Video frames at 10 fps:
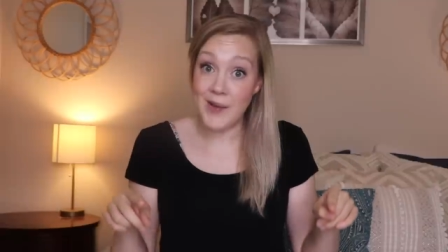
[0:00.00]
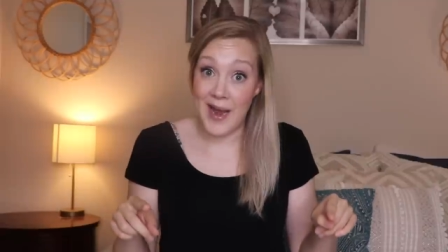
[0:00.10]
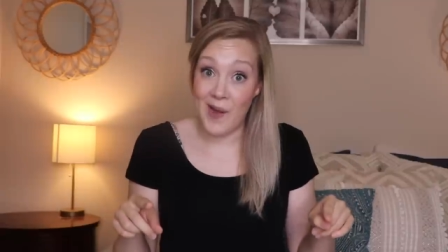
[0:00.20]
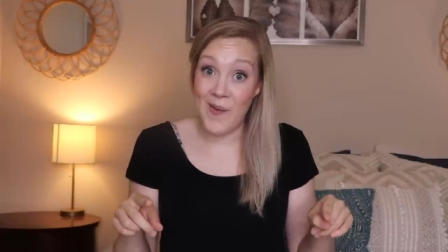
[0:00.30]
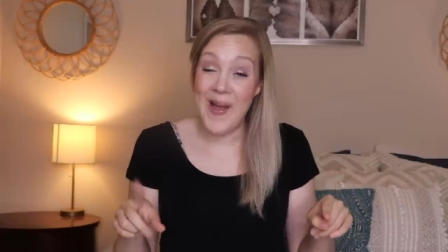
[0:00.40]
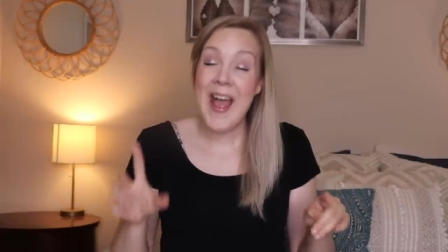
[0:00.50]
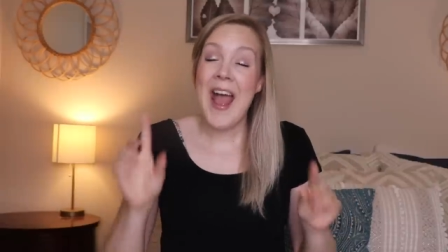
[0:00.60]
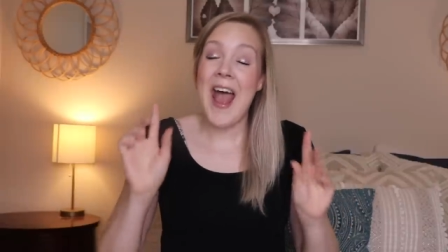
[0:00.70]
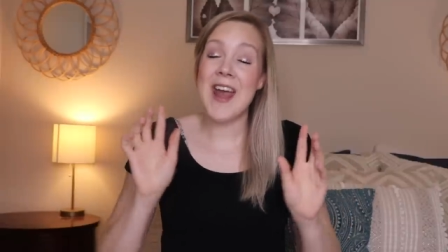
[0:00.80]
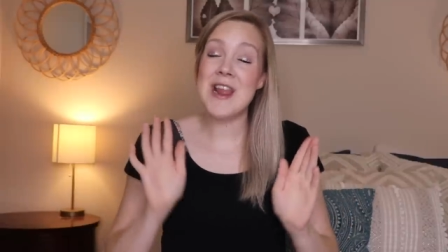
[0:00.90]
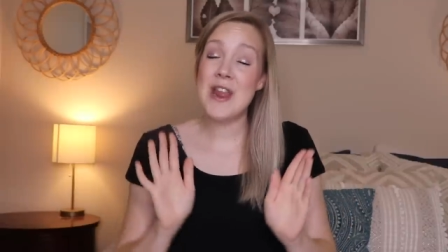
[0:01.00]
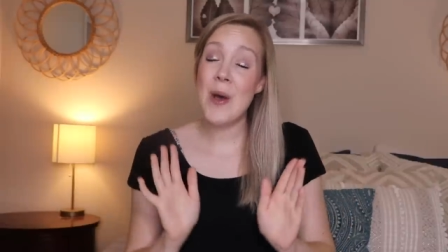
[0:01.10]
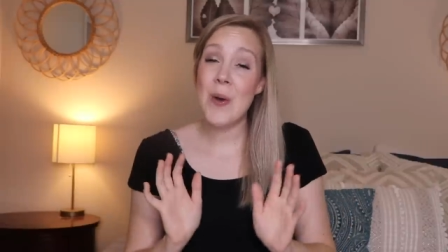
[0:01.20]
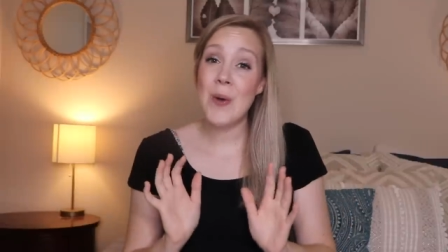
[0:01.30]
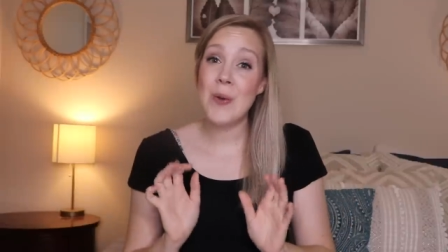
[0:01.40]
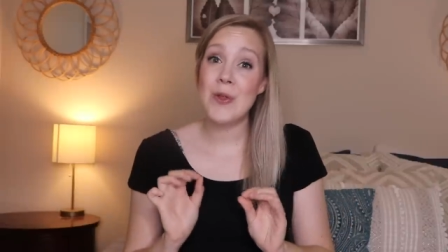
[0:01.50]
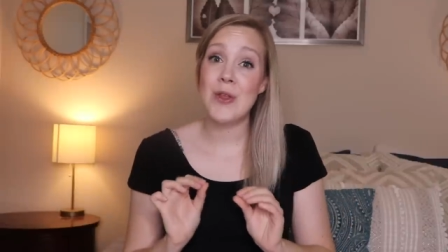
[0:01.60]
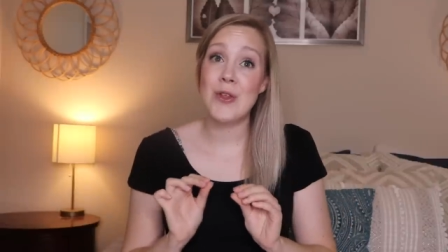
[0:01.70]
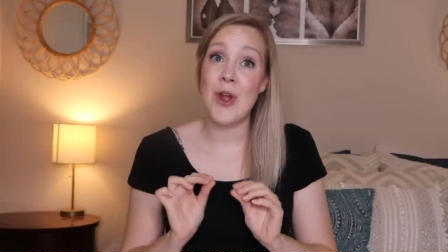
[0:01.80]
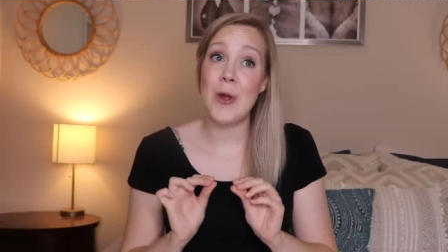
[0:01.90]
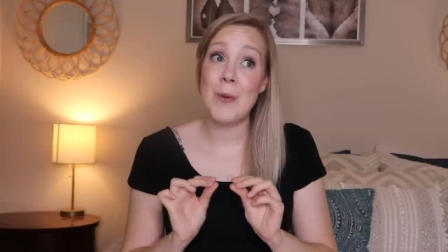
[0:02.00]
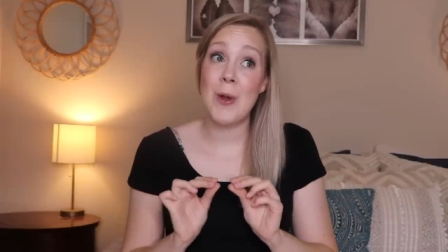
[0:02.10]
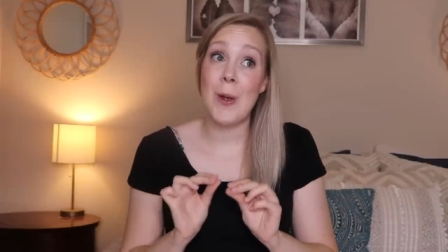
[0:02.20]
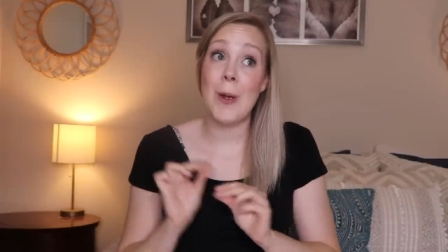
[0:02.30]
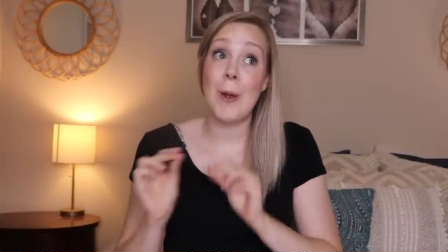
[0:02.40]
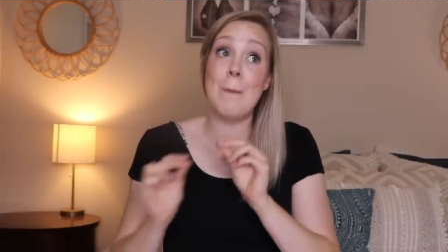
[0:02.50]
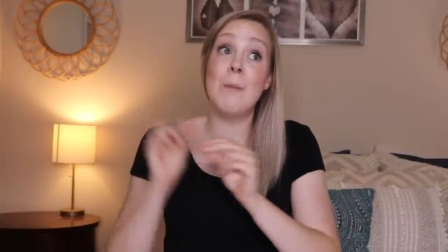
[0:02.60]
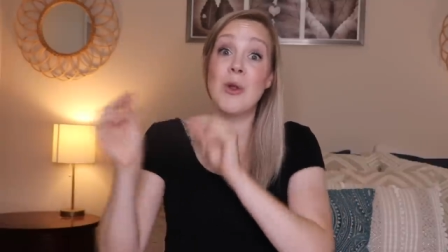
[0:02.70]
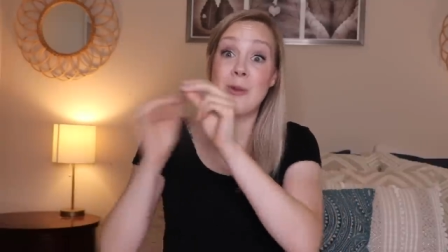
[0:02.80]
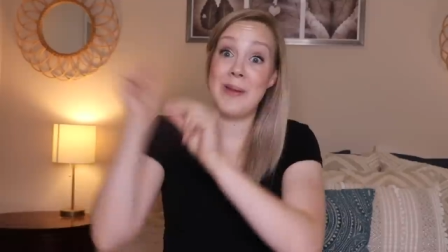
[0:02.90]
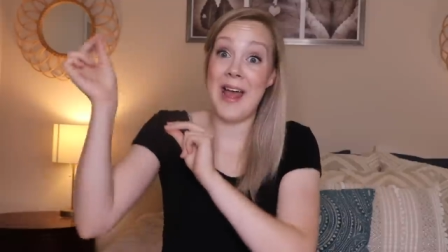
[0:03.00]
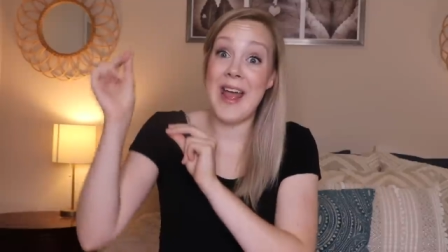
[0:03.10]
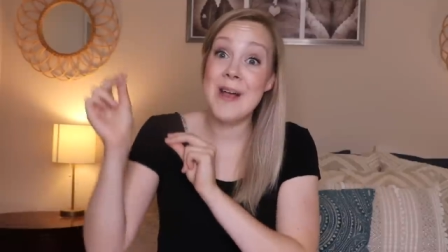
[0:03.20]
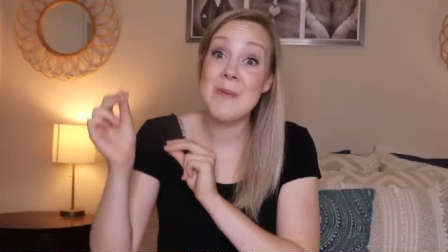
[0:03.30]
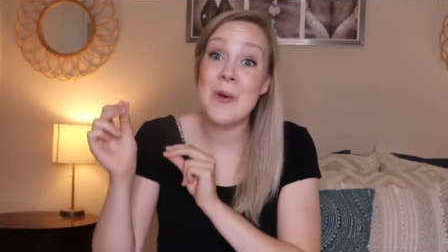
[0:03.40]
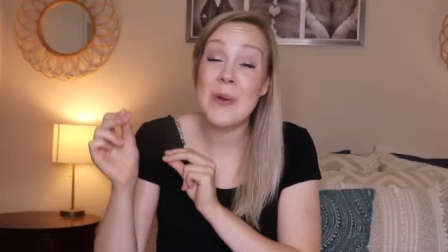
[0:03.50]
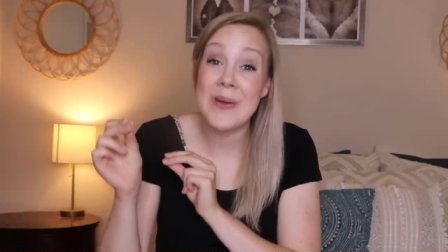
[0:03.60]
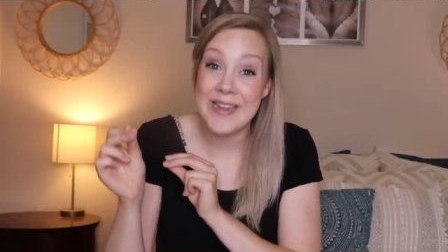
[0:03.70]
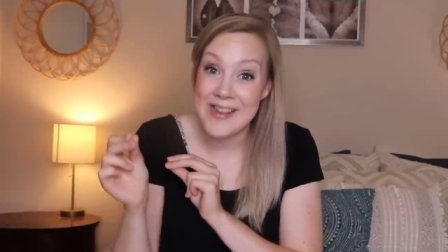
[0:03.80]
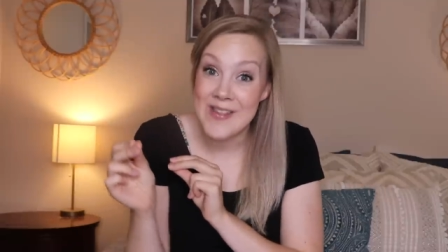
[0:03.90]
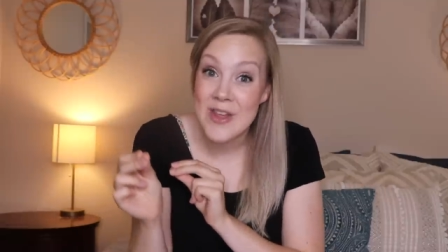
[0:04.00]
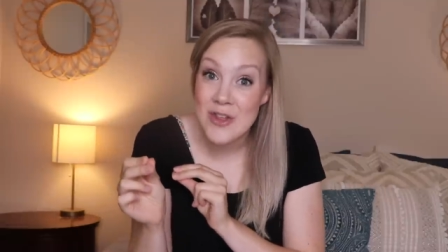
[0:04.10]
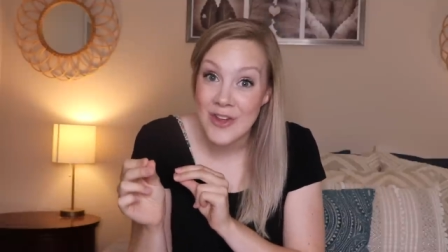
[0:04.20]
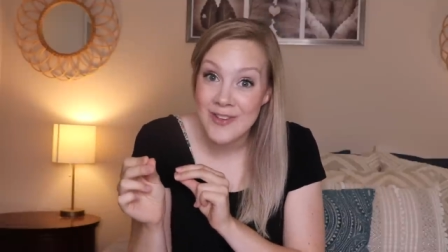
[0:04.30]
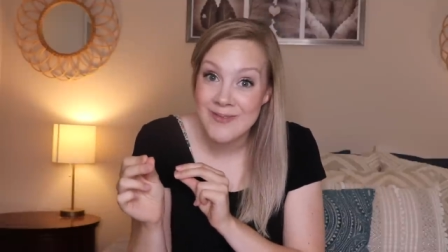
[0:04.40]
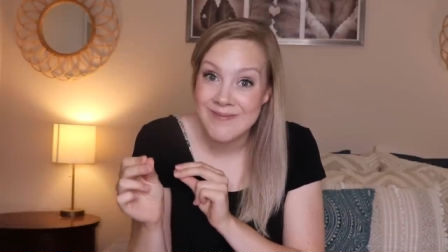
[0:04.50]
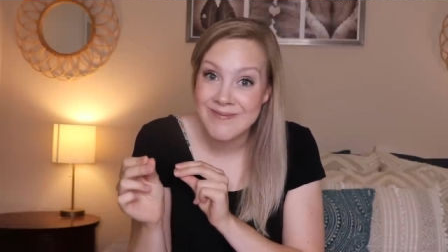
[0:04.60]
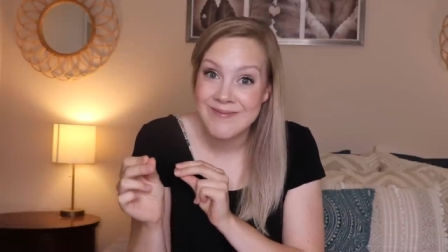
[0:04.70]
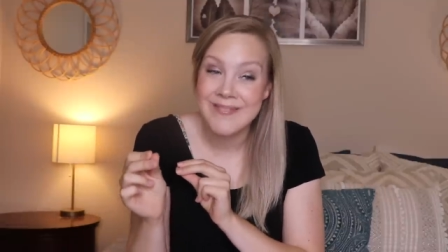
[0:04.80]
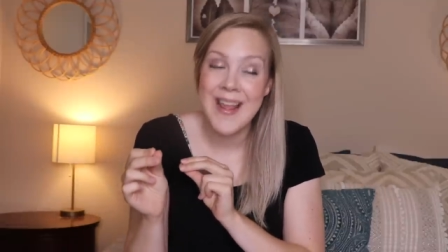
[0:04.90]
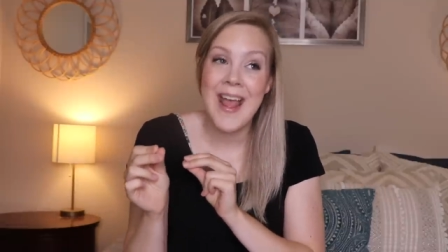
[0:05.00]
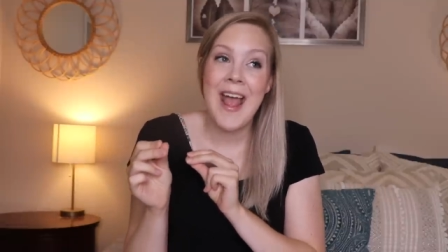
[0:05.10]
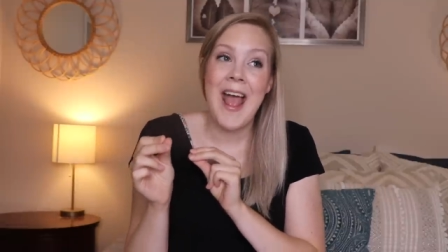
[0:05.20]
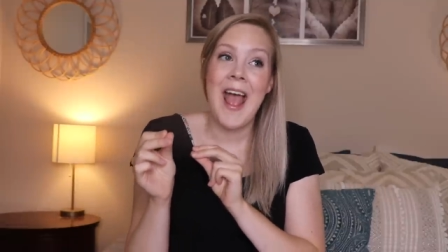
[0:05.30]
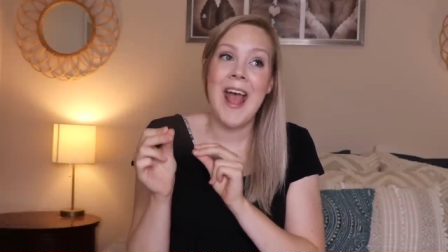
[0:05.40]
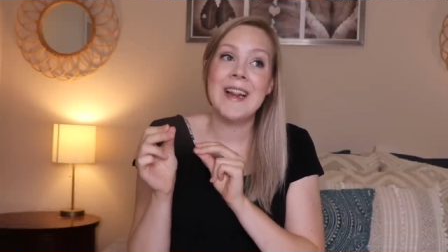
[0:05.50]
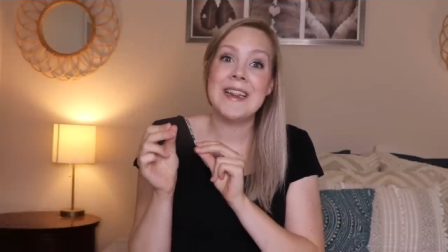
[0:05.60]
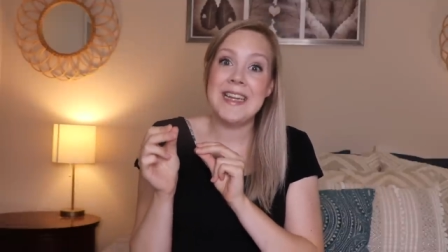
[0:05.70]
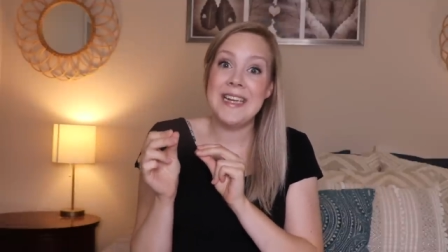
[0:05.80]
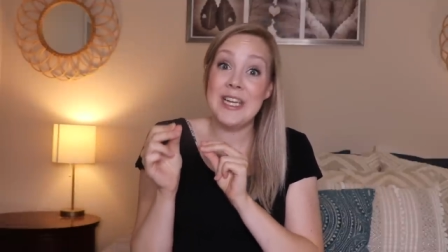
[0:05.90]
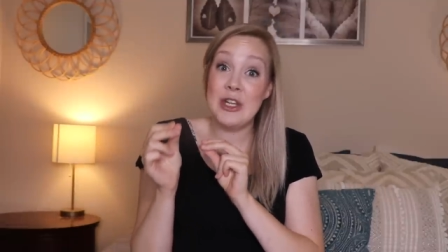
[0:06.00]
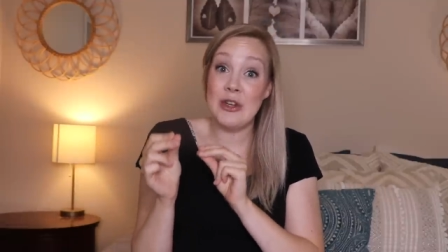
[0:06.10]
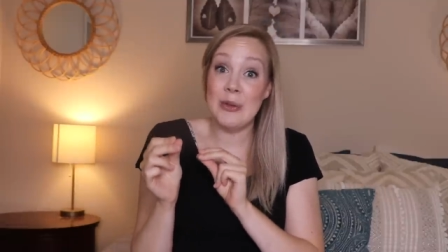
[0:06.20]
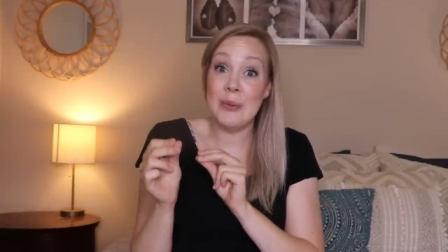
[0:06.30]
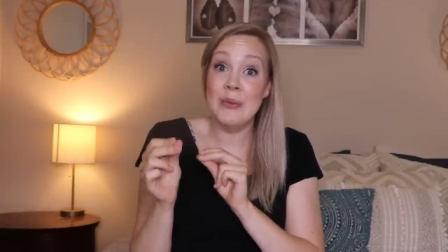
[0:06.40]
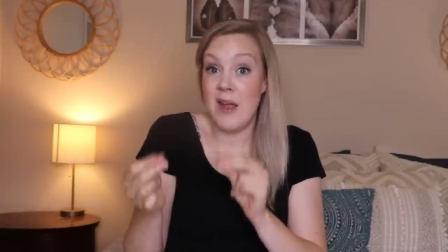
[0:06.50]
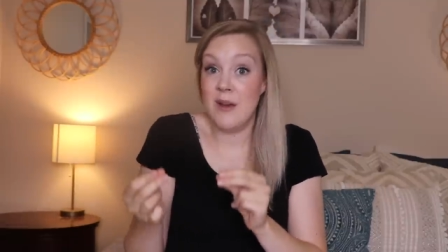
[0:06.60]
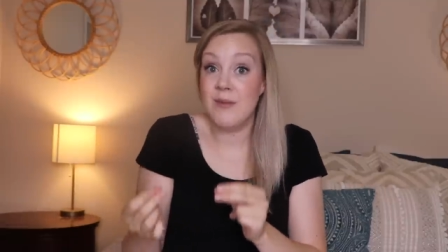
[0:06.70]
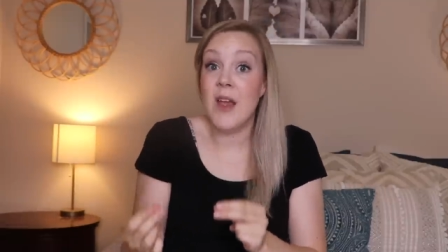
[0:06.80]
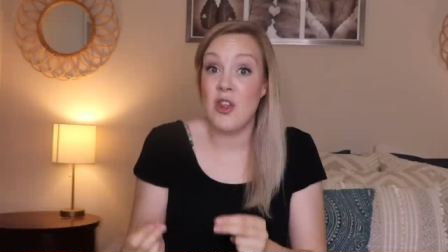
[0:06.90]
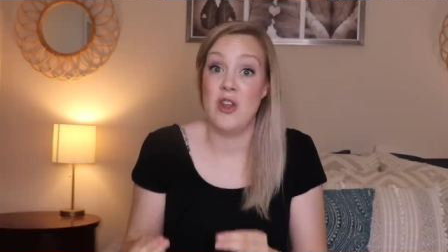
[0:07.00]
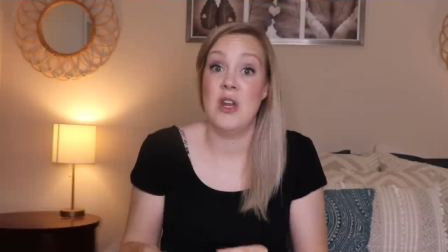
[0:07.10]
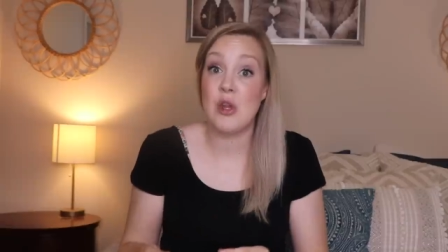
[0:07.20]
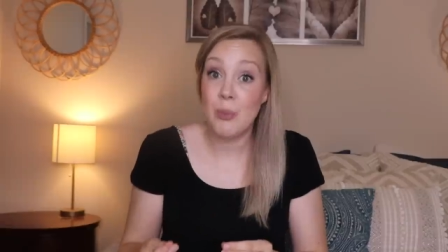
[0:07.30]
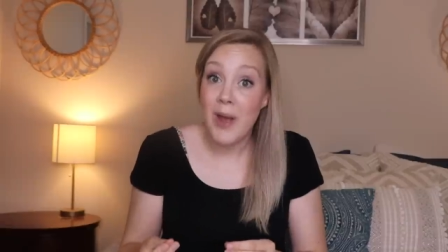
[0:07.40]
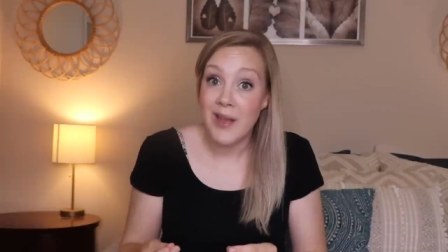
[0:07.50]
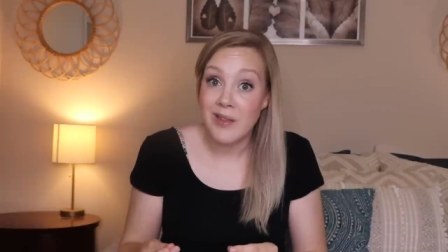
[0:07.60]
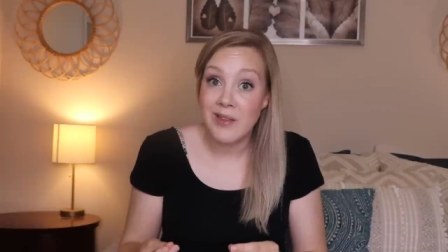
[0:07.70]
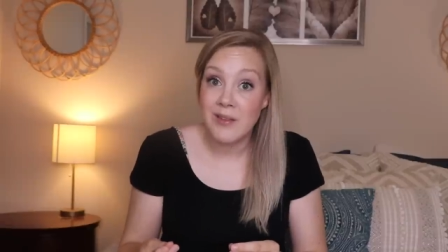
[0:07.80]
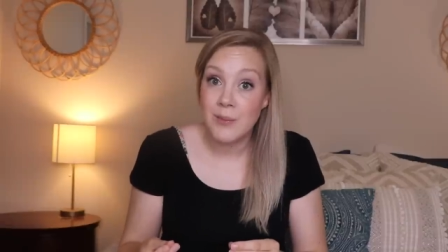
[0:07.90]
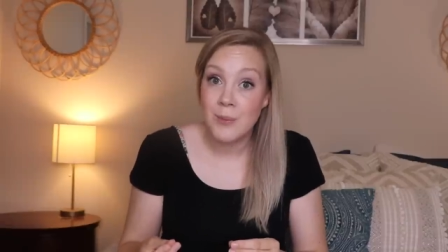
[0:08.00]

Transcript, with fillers: now. And those start multiplying more quickly than they should, leading to an infection in your breast.